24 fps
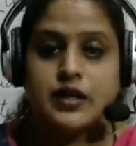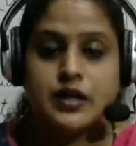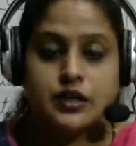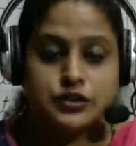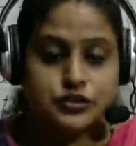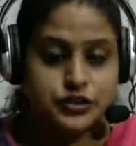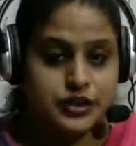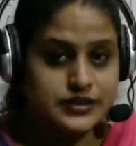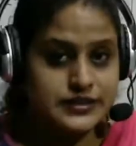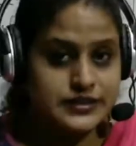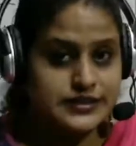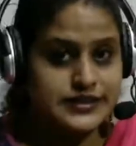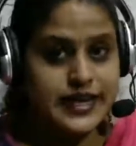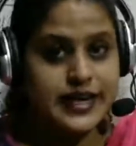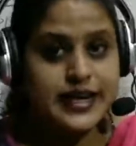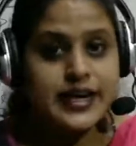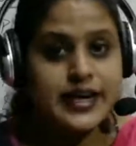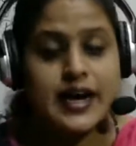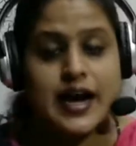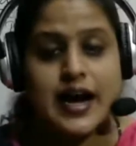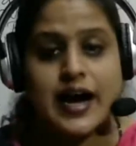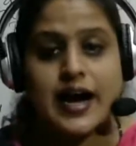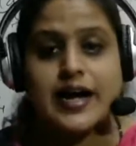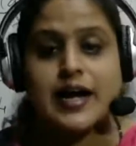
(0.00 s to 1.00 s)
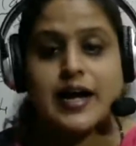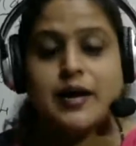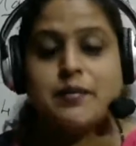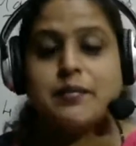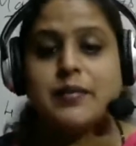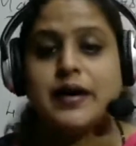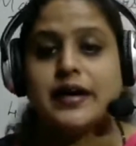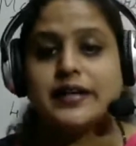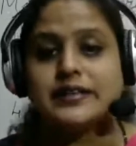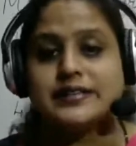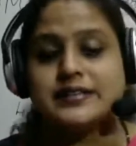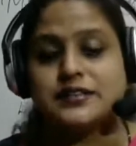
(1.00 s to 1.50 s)
So he's saying, I
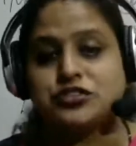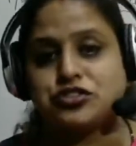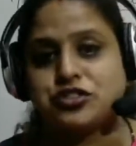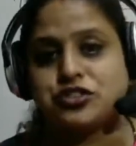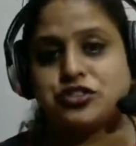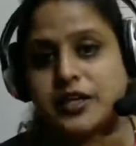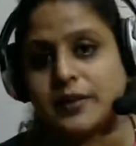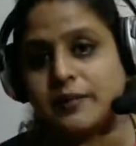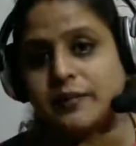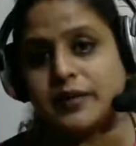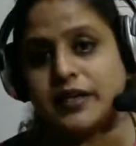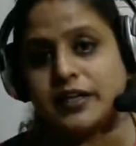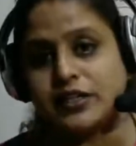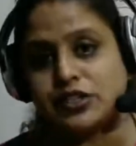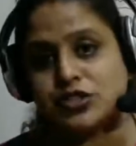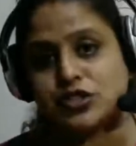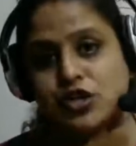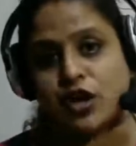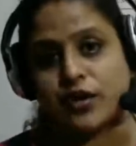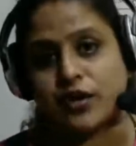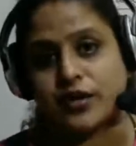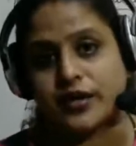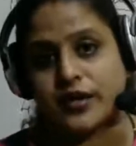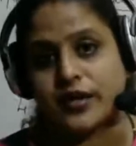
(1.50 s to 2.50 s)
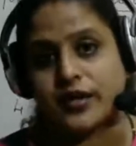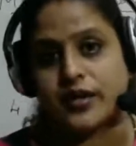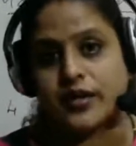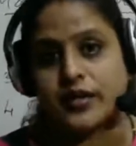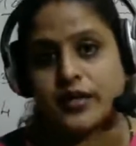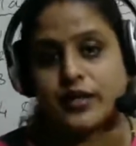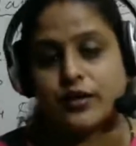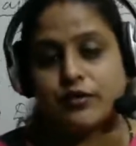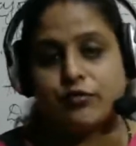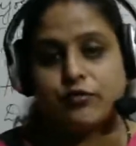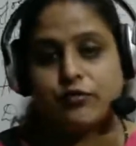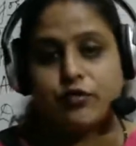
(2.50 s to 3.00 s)
am extremely sorry
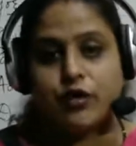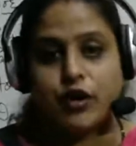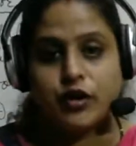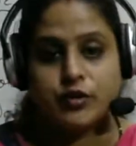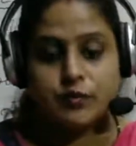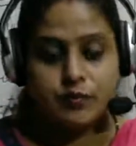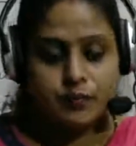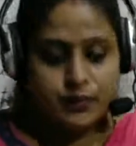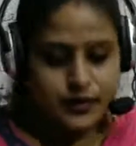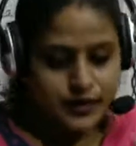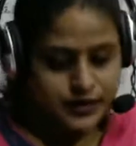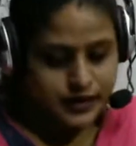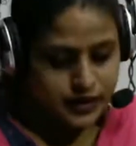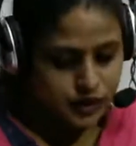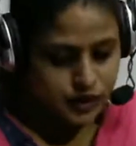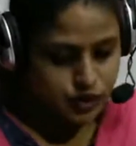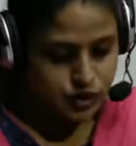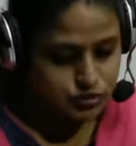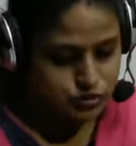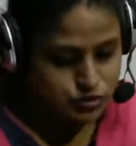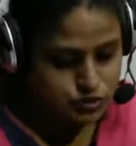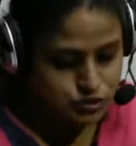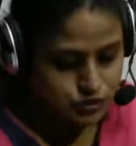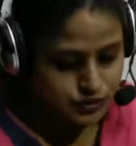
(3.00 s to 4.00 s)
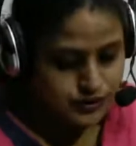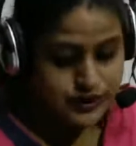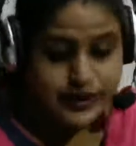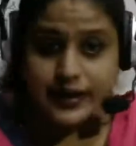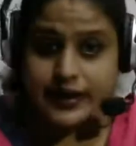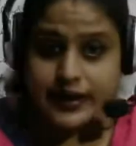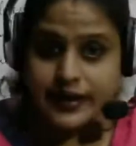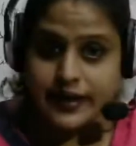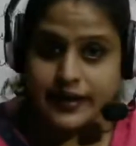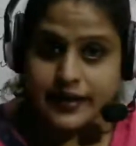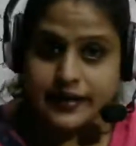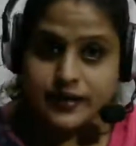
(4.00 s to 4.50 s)
for bringing you to
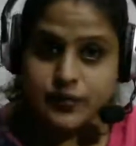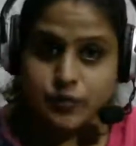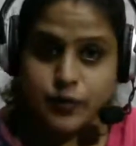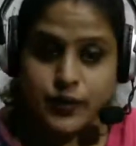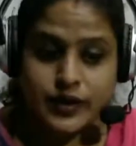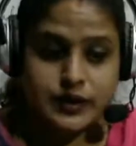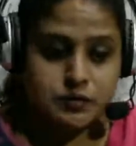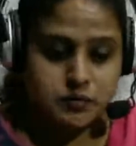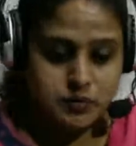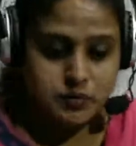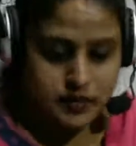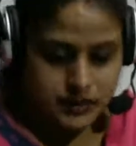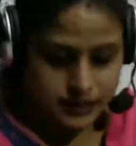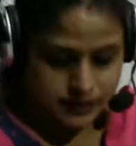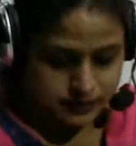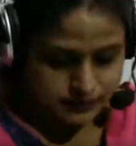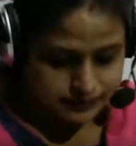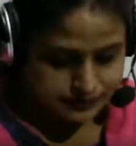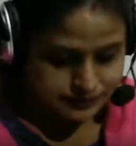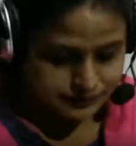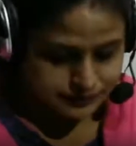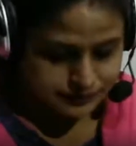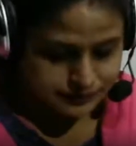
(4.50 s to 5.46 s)
England with me.